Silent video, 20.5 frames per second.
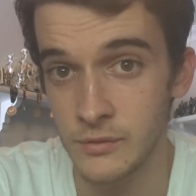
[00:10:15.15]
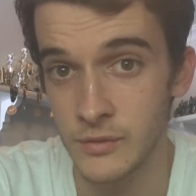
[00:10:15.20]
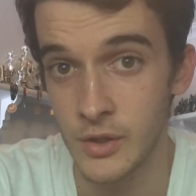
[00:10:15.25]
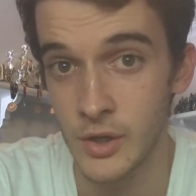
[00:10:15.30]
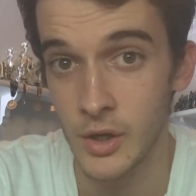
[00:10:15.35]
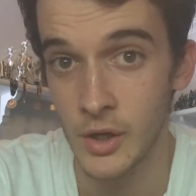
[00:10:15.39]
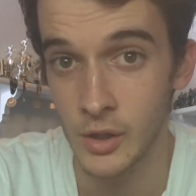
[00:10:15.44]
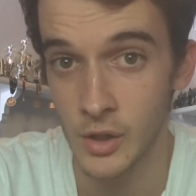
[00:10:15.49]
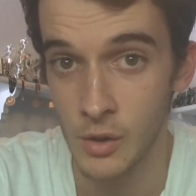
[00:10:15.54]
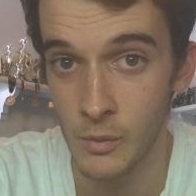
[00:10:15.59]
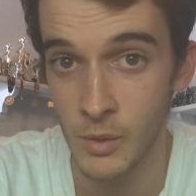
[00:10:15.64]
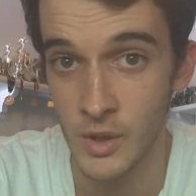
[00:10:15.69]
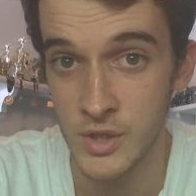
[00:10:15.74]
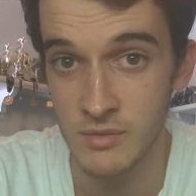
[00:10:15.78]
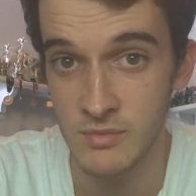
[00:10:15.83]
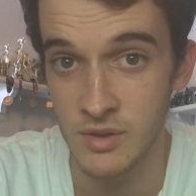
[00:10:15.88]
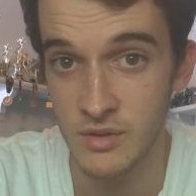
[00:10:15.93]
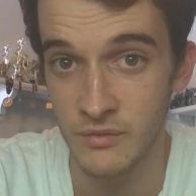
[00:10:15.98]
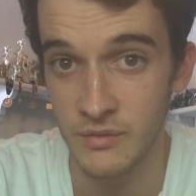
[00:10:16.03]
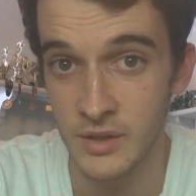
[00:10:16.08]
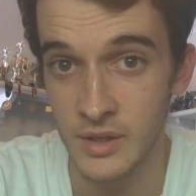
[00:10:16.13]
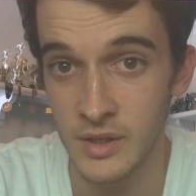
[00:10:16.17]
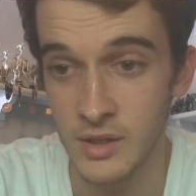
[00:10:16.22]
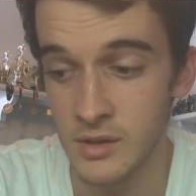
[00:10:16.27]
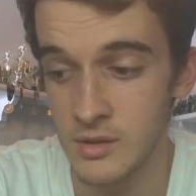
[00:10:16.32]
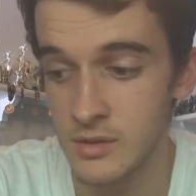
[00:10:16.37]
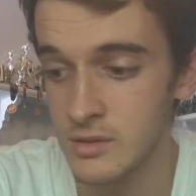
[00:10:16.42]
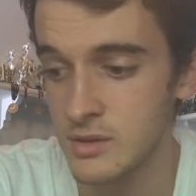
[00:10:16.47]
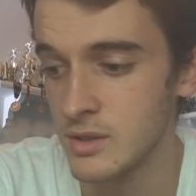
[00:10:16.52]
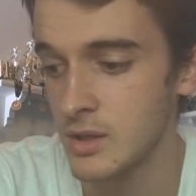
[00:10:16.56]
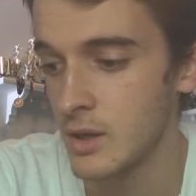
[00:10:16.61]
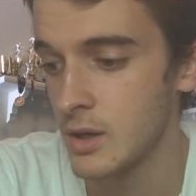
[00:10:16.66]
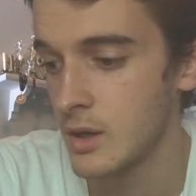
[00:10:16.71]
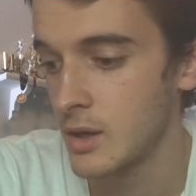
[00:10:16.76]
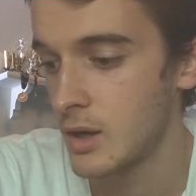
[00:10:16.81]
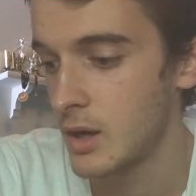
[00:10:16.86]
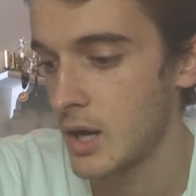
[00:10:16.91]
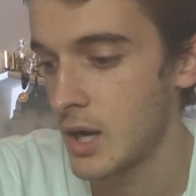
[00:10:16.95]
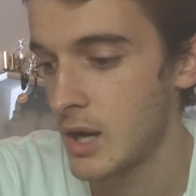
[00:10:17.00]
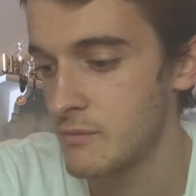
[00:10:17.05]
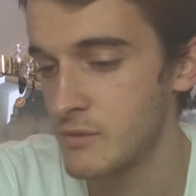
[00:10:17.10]
If you gotta go watch some other videos,
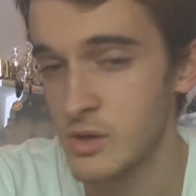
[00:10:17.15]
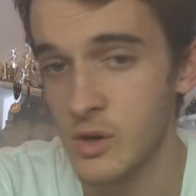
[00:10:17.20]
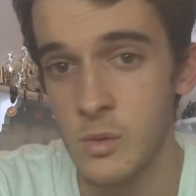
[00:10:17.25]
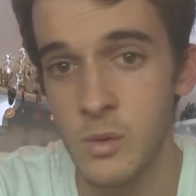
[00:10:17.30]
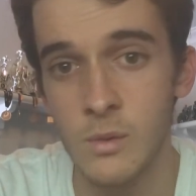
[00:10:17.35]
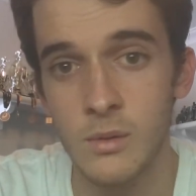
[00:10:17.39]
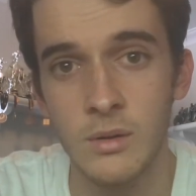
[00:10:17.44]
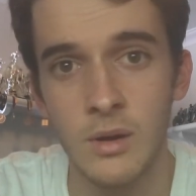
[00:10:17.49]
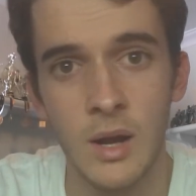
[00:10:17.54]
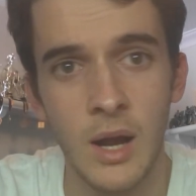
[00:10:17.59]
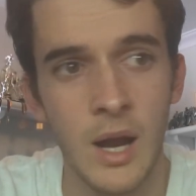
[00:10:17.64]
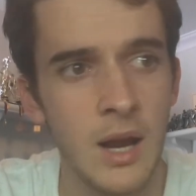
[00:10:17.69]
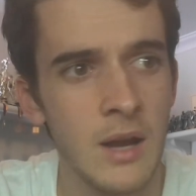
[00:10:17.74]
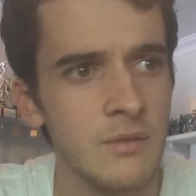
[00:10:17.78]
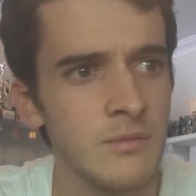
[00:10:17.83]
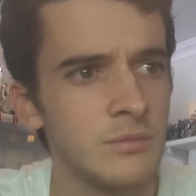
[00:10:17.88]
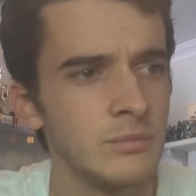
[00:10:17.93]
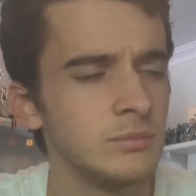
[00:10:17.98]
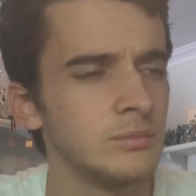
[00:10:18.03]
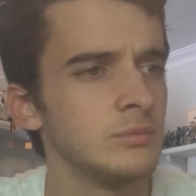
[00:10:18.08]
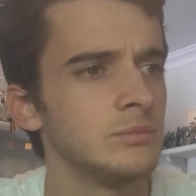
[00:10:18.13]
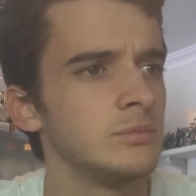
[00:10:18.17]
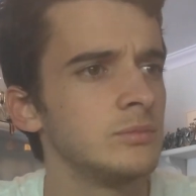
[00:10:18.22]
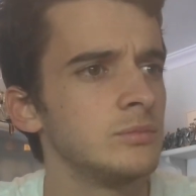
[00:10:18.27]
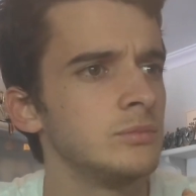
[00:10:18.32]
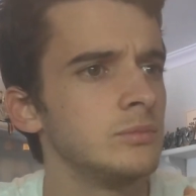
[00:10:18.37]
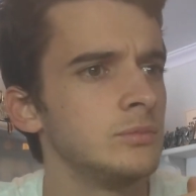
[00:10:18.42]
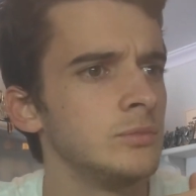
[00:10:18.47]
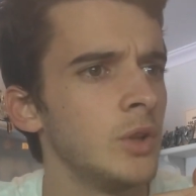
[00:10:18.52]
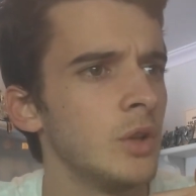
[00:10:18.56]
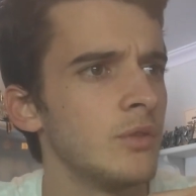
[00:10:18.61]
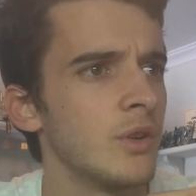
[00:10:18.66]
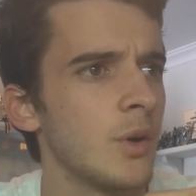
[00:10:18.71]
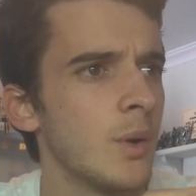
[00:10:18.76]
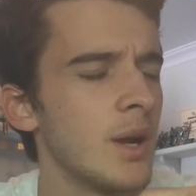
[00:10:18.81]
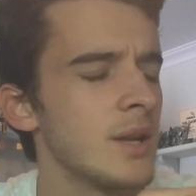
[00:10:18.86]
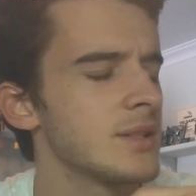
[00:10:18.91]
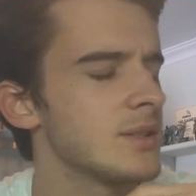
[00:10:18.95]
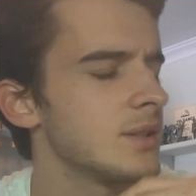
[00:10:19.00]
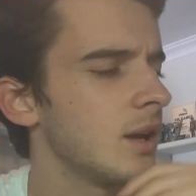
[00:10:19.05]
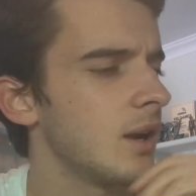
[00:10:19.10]
I not
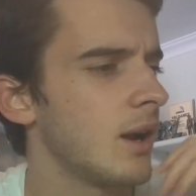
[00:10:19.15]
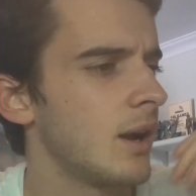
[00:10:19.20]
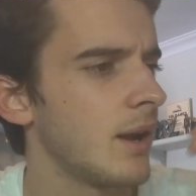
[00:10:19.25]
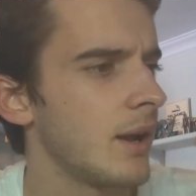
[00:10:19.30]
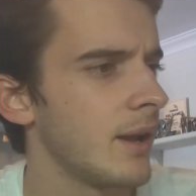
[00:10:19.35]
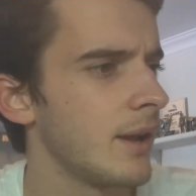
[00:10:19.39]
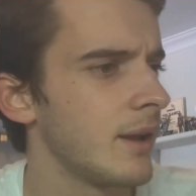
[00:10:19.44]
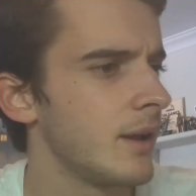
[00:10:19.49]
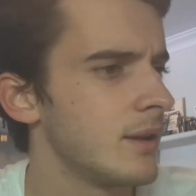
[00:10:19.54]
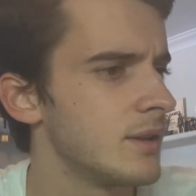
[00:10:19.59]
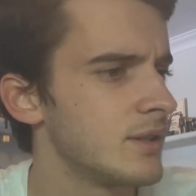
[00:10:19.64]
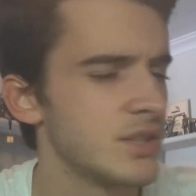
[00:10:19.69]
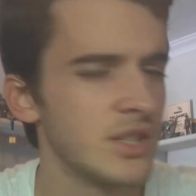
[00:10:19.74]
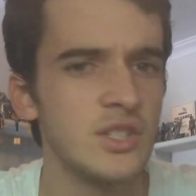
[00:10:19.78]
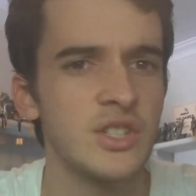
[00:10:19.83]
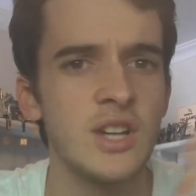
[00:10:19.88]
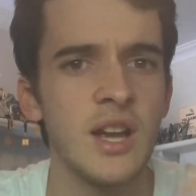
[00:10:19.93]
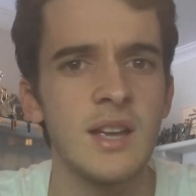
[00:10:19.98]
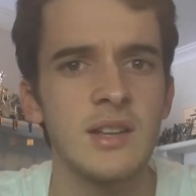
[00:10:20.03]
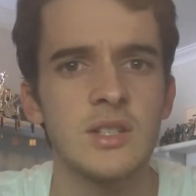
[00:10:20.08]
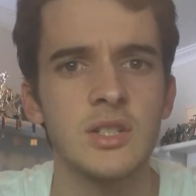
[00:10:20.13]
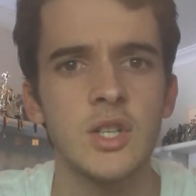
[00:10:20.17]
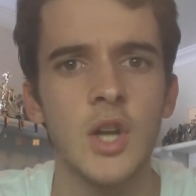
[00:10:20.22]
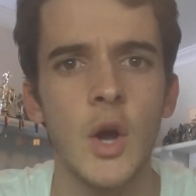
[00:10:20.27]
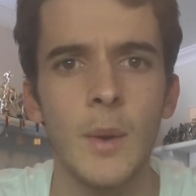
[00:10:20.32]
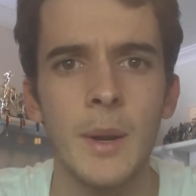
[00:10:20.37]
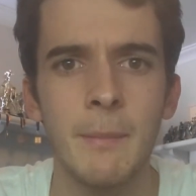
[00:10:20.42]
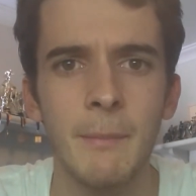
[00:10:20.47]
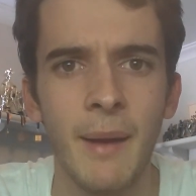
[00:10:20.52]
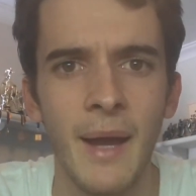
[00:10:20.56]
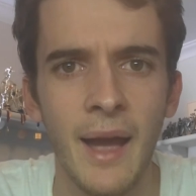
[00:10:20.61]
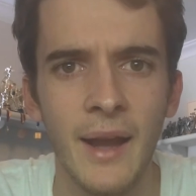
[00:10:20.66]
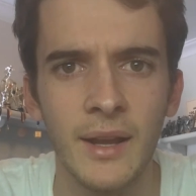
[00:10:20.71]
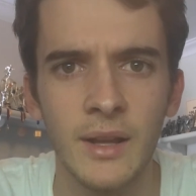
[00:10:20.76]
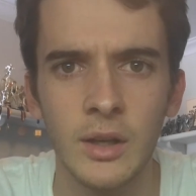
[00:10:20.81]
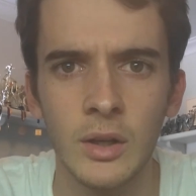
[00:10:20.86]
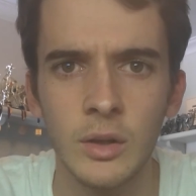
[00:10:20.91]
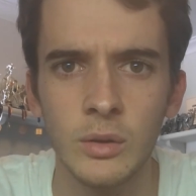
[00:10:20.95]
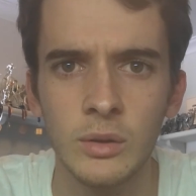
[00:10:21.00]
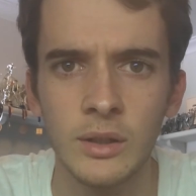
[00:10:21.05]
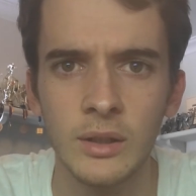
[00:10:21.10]
request, I suggest going back
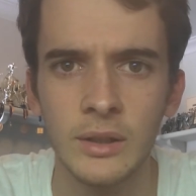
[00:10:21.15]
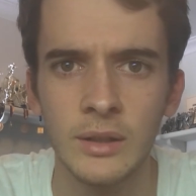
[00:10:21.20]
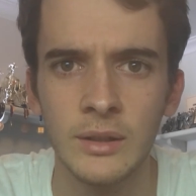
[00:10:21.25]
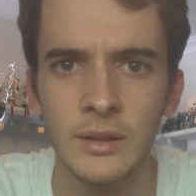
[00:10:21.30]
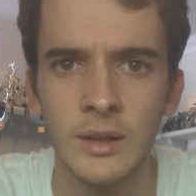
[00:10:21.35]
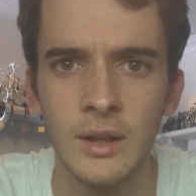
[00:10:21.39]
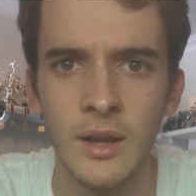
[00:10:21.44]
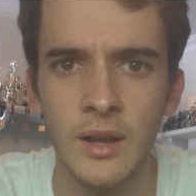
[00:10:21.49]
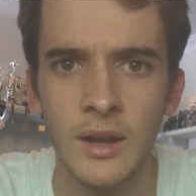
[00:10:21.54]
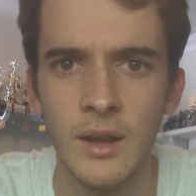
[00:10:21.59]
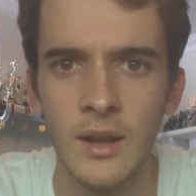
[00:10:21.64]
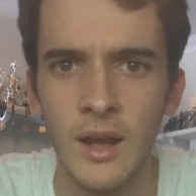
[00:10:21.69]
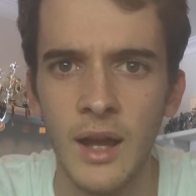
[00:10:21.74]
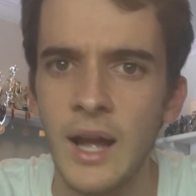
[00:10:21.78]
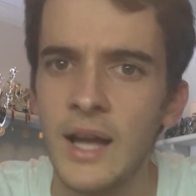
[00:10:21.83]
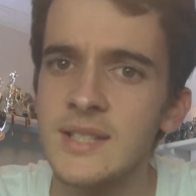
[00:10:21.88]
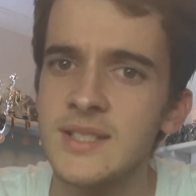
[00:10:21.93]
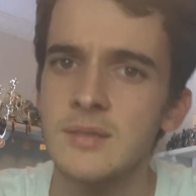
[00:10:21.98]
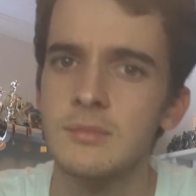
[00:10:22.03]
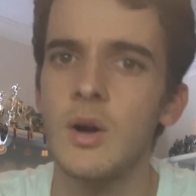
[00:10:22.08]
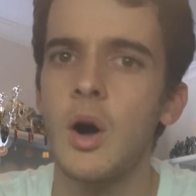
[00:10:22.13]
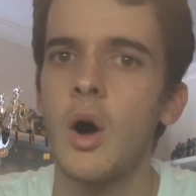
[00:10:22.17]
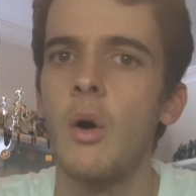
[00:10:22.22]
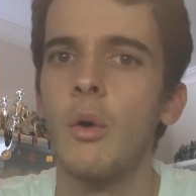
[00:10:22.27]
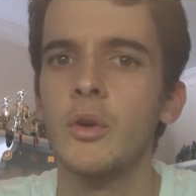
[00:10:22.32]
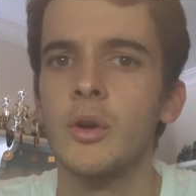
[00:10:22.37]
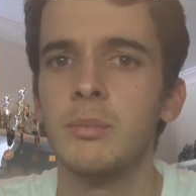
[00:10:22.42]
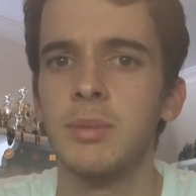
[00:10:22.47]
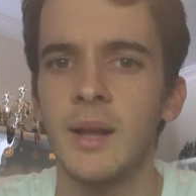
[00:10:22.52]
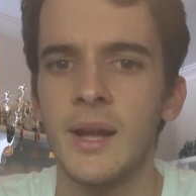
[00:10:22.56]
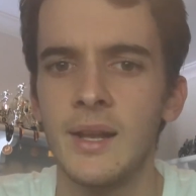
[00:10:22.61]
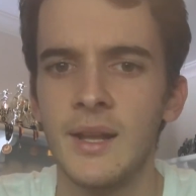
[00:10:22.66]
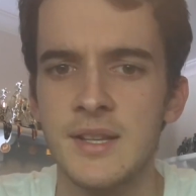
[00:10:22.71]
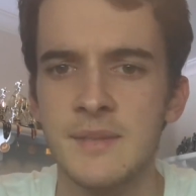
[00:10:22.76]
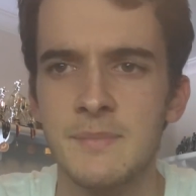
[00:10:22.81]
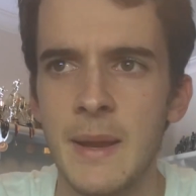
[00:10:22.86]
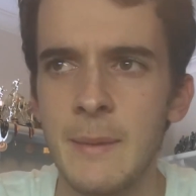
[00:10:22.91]
and looking at some older playlists.